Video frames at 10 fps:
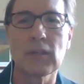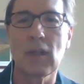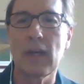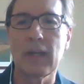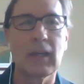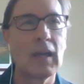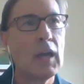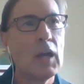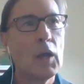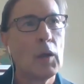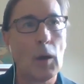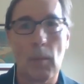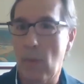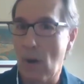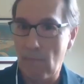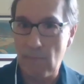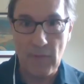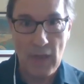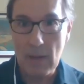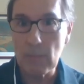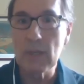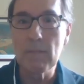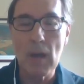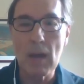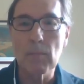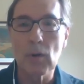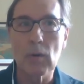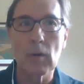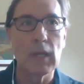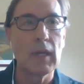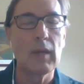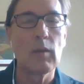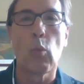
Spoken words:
This is like a family member,